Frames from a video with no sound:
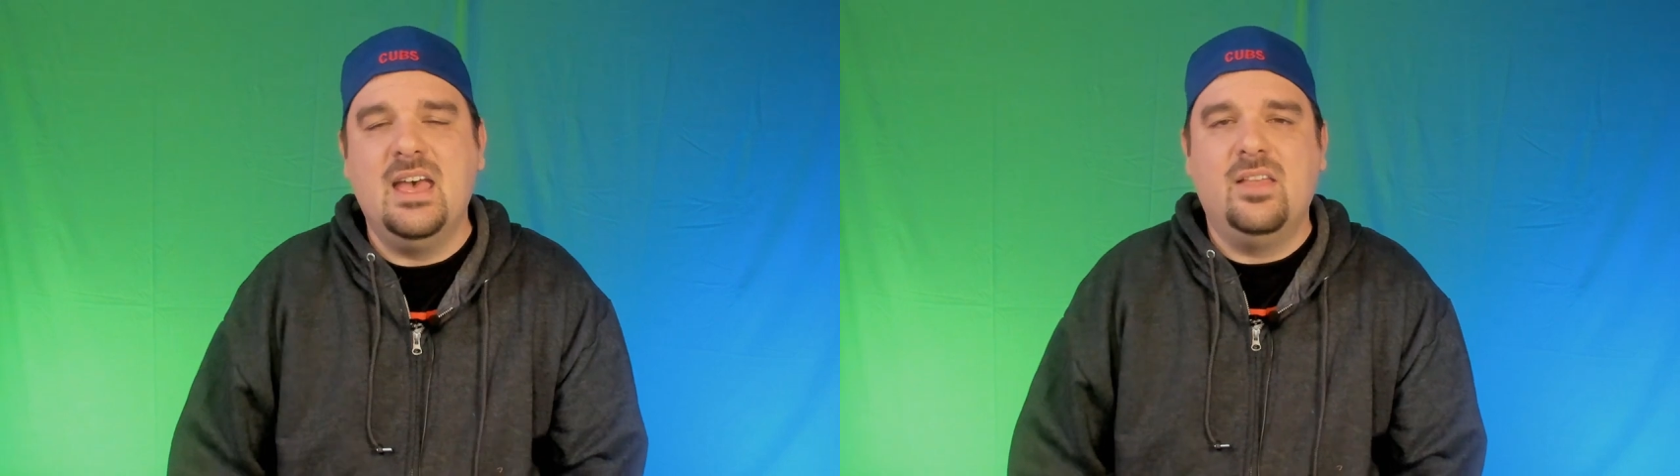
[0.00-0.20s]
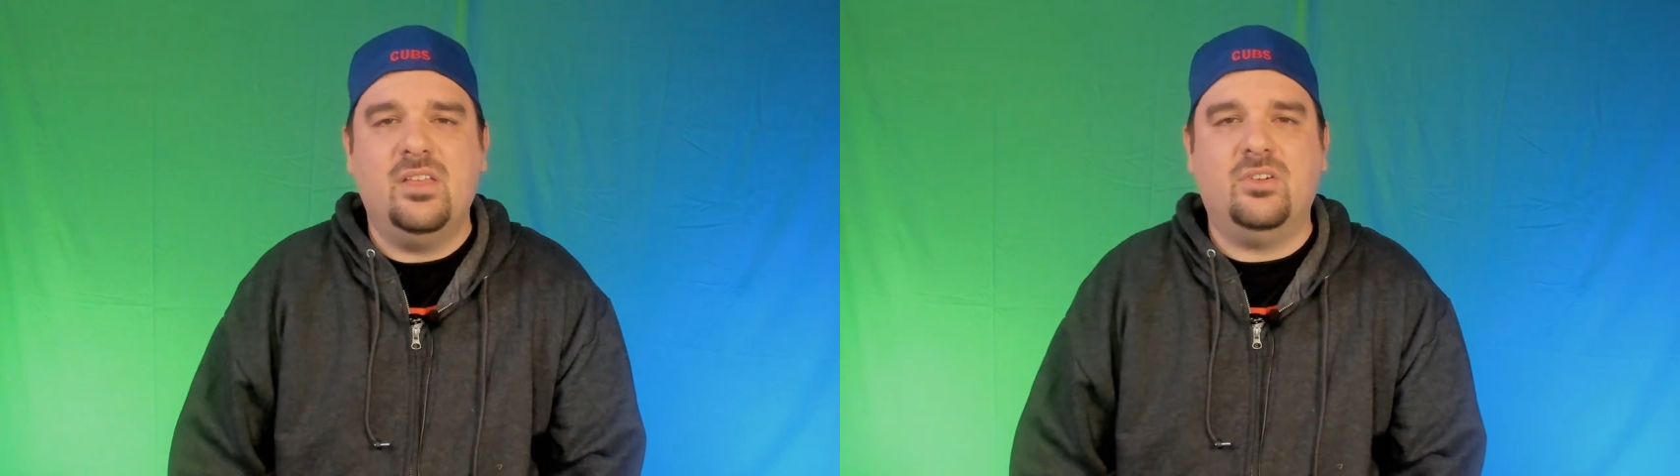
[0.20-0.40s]

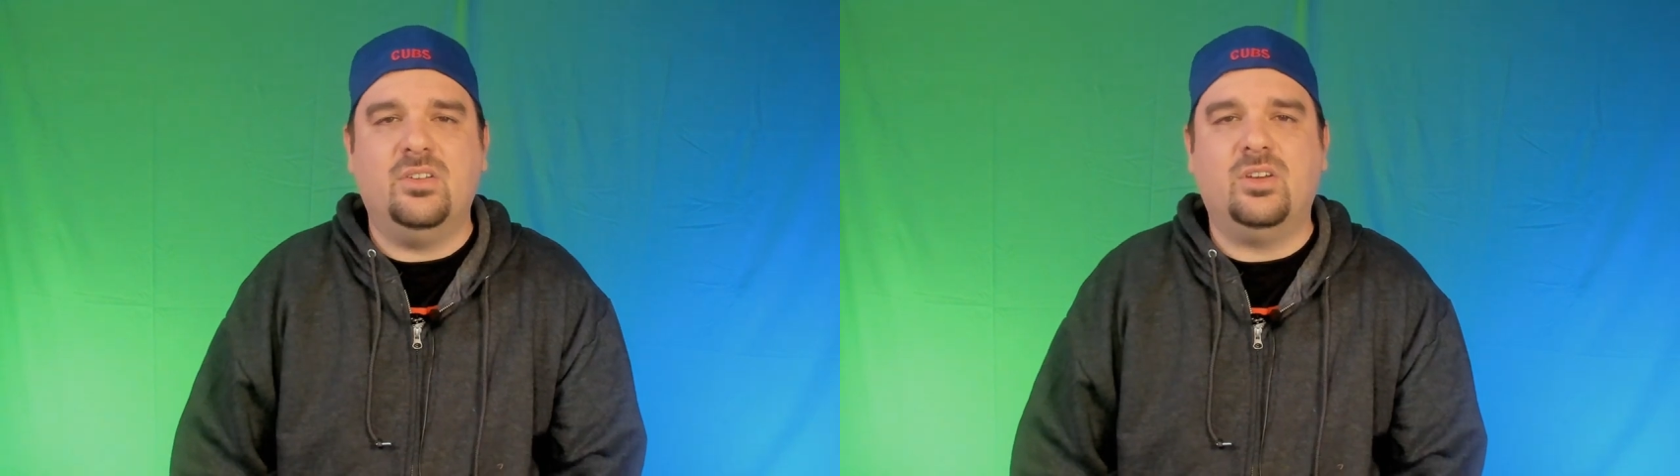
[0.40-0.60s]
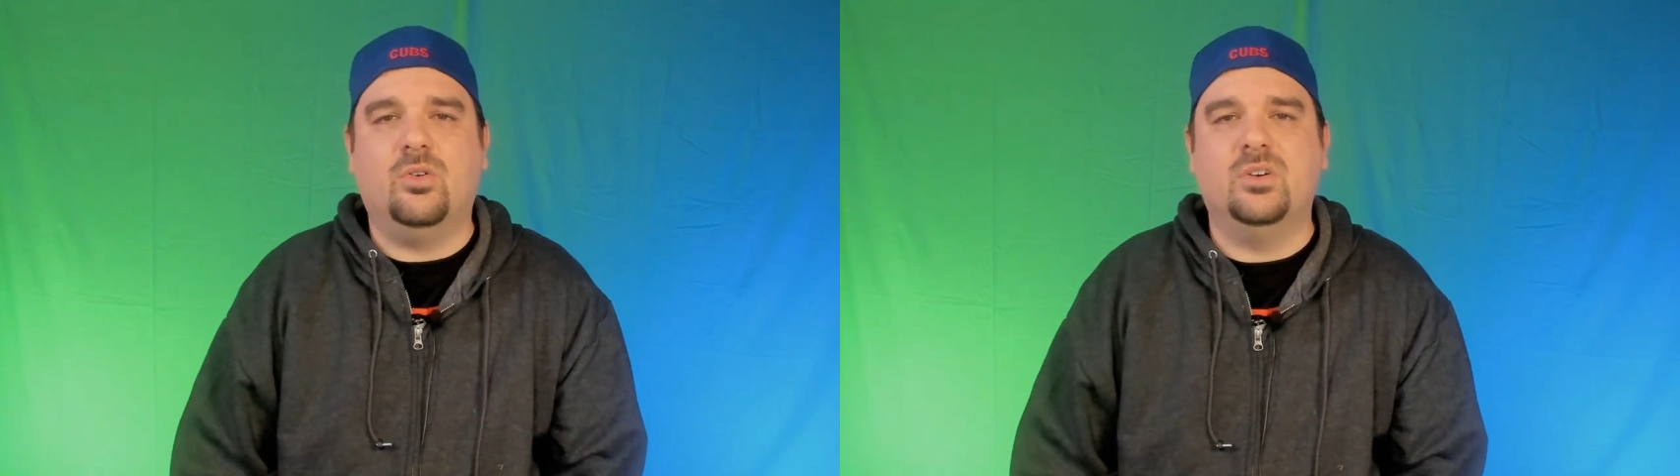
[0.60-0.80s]
that during
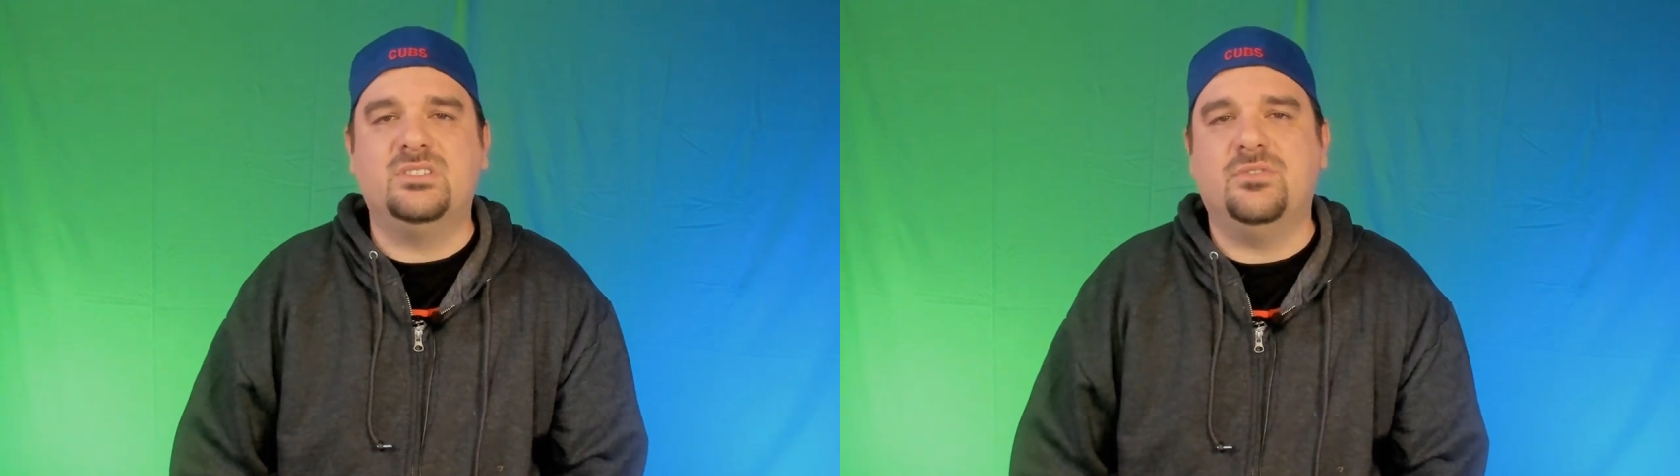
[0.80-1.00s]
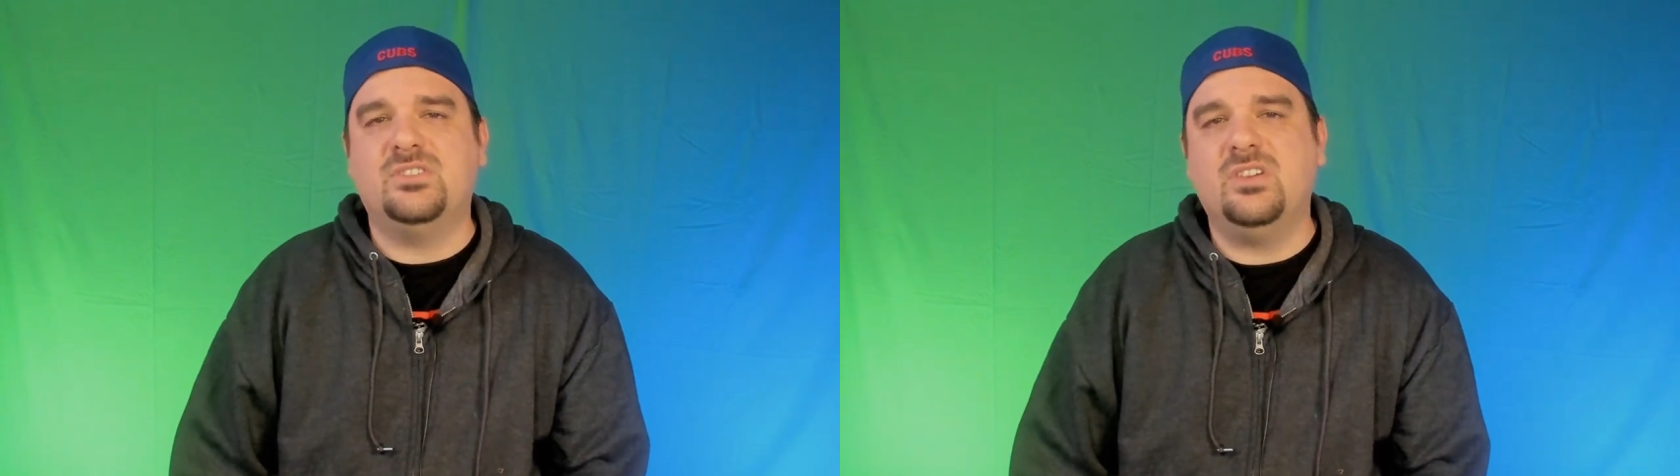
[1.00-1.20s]
the course
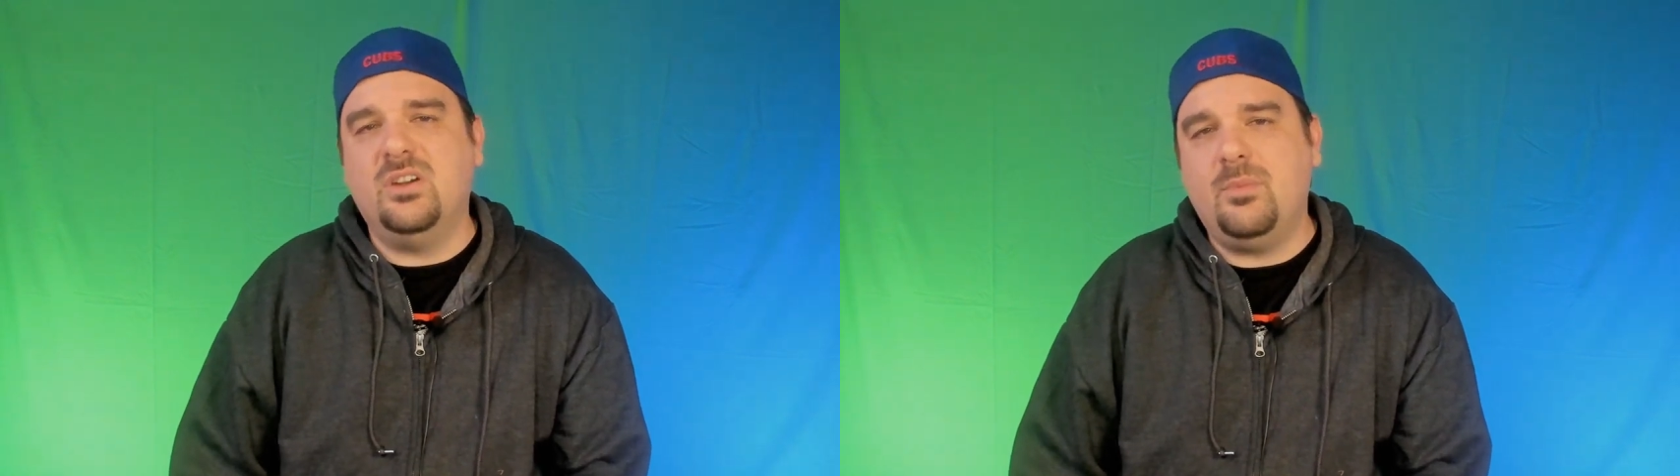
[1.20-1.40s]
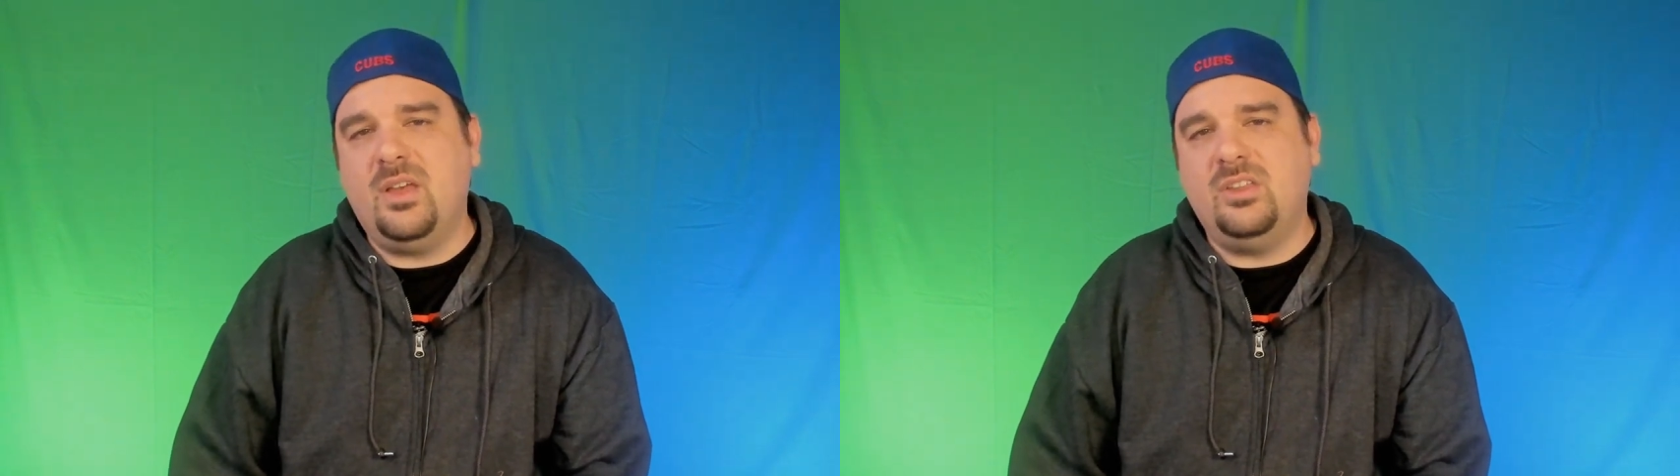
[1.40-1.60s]
of a
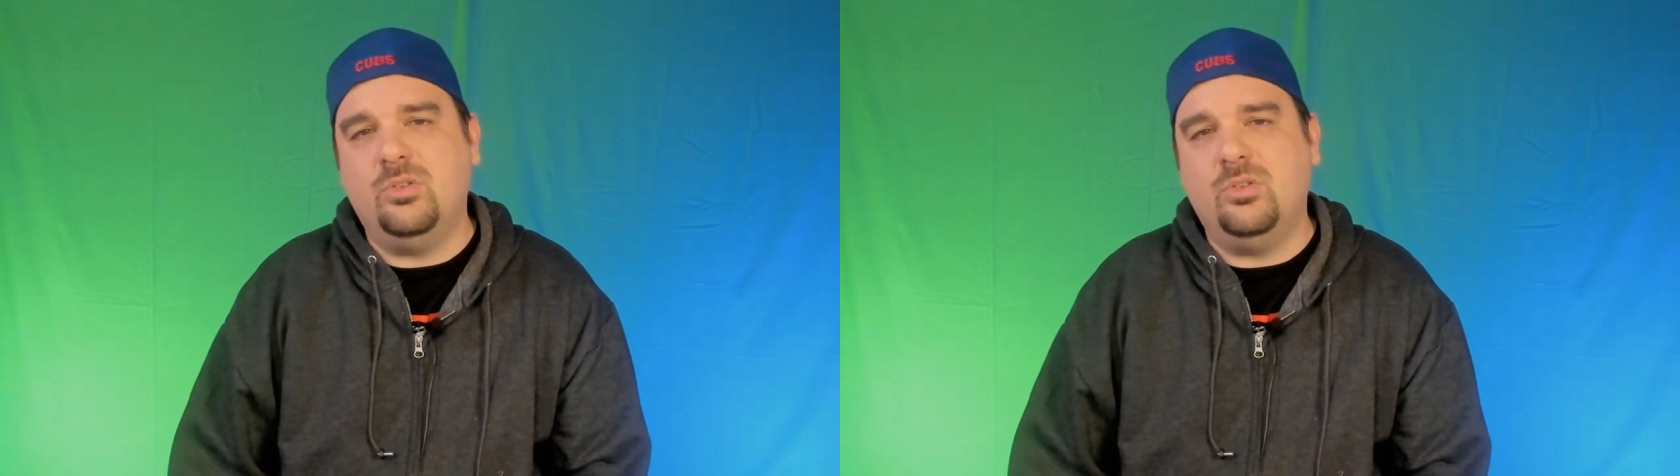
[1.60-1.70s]
tournament,